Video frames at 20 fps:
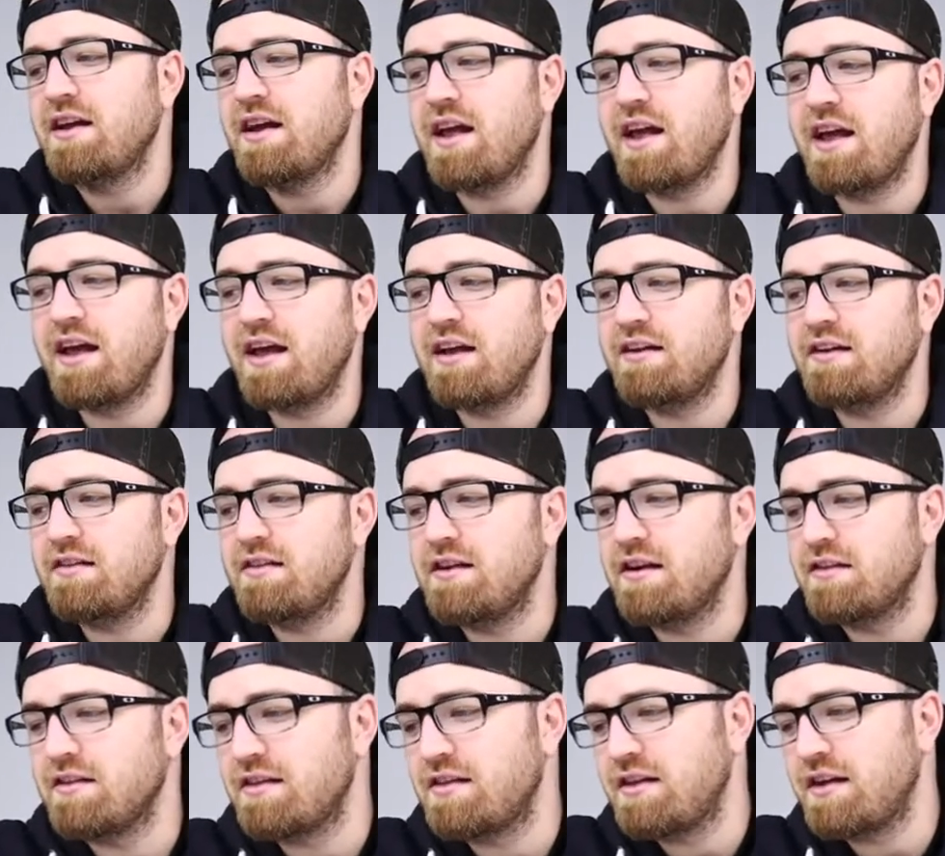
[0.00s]
And the
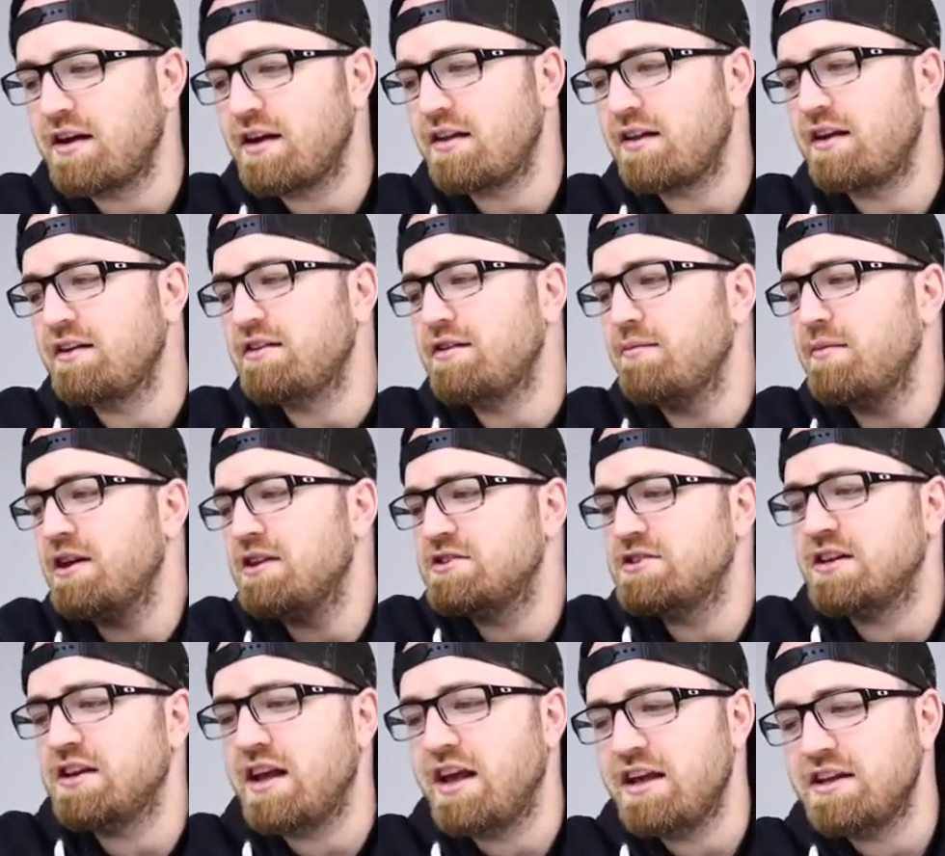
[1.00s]
other thing I'd like to
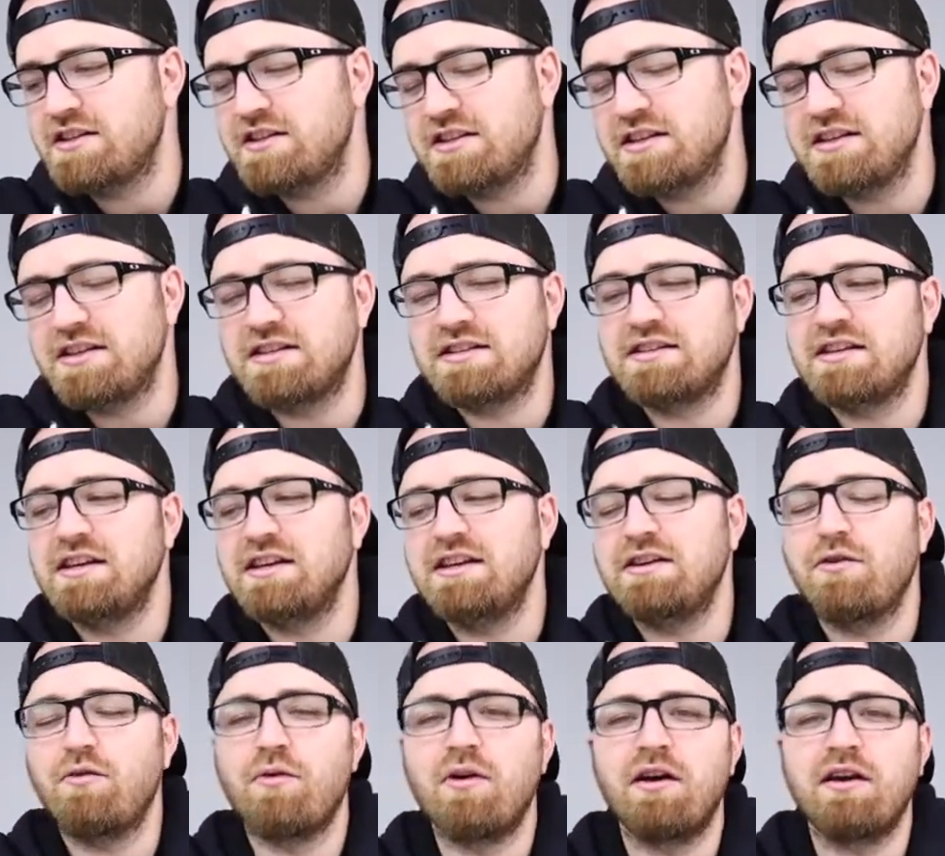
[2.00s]
mention,
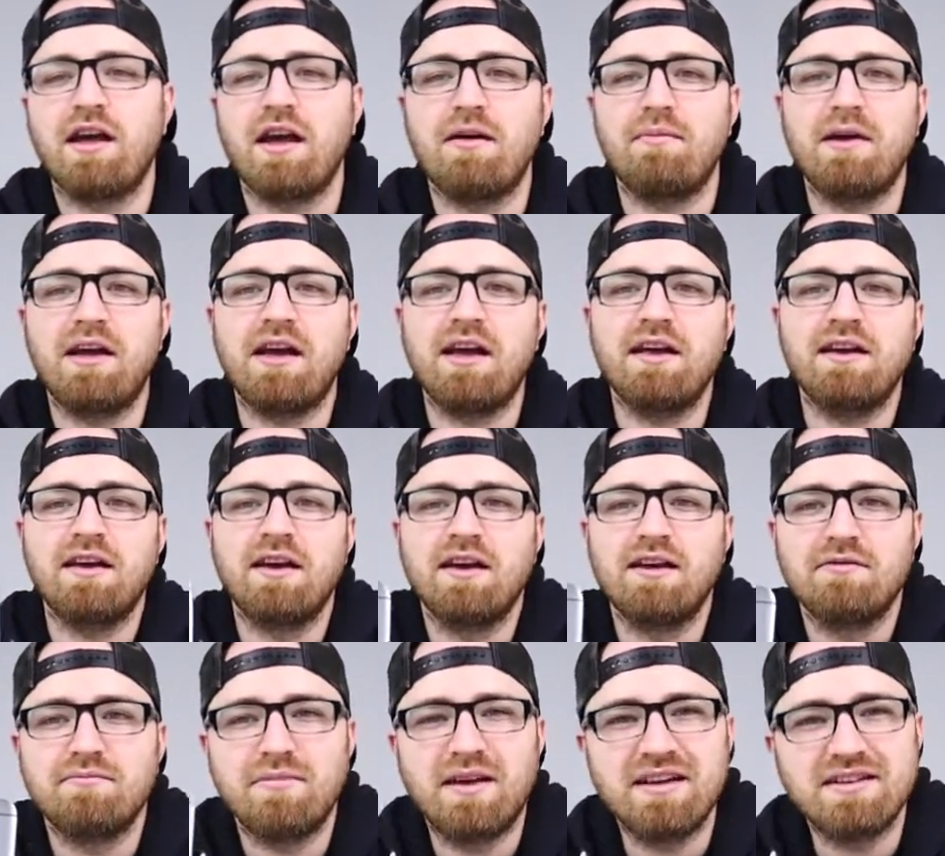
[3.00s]
HTC One M8
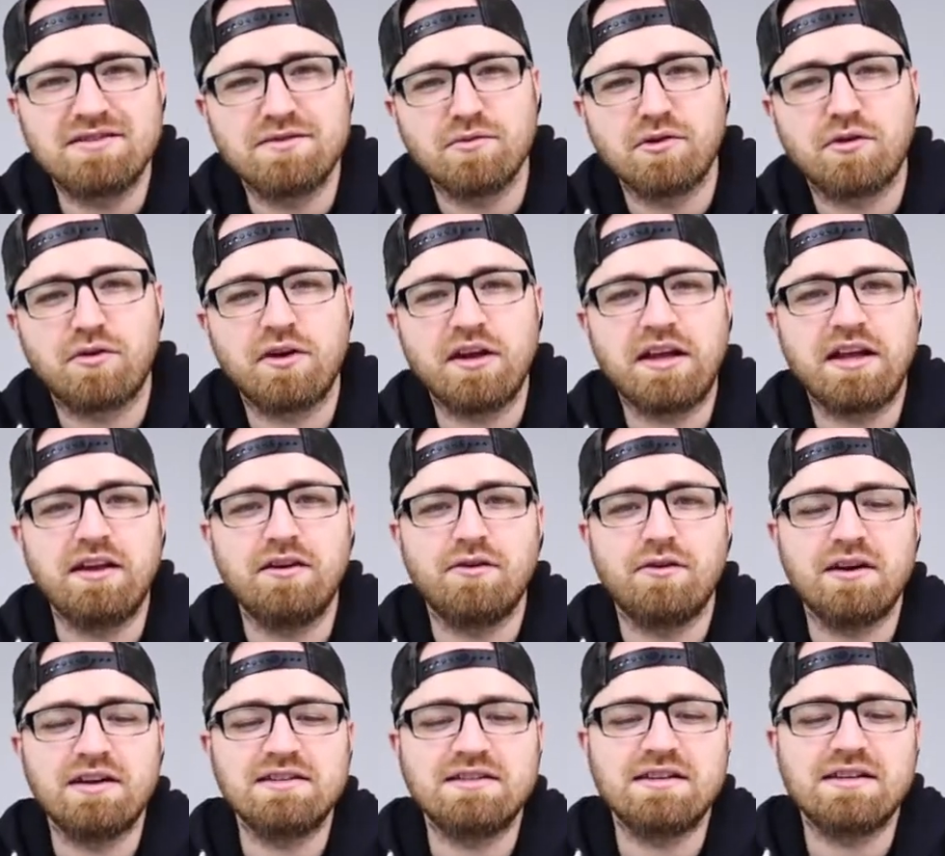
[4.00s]
made some creaky
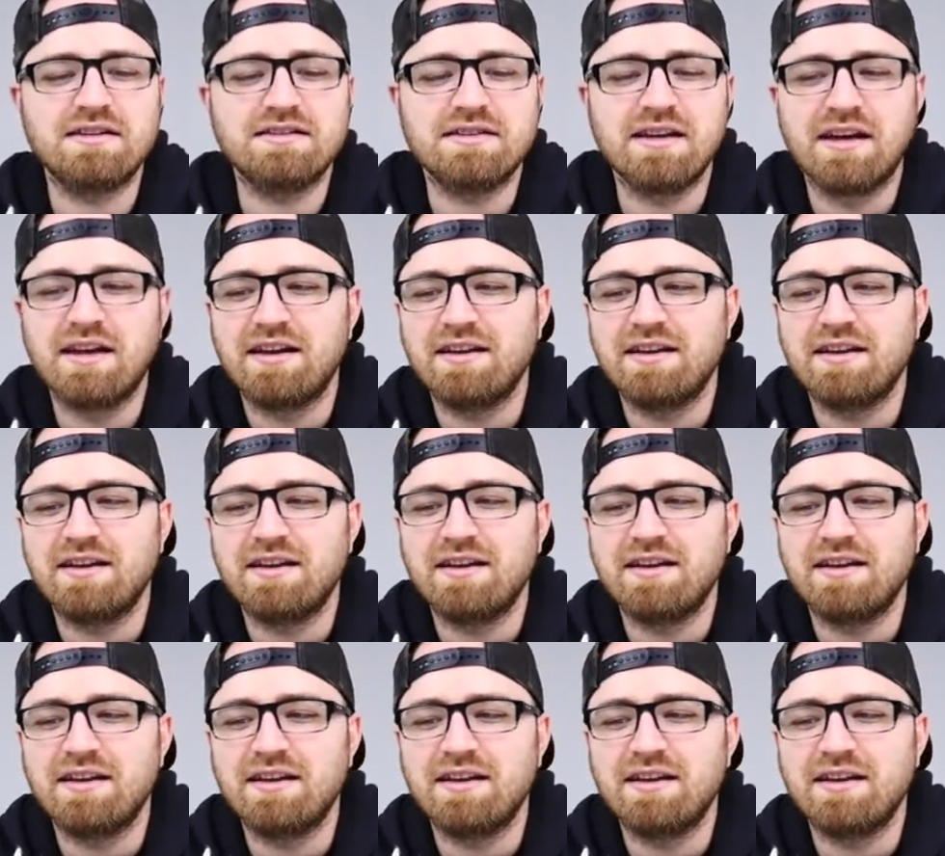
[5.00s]
noises.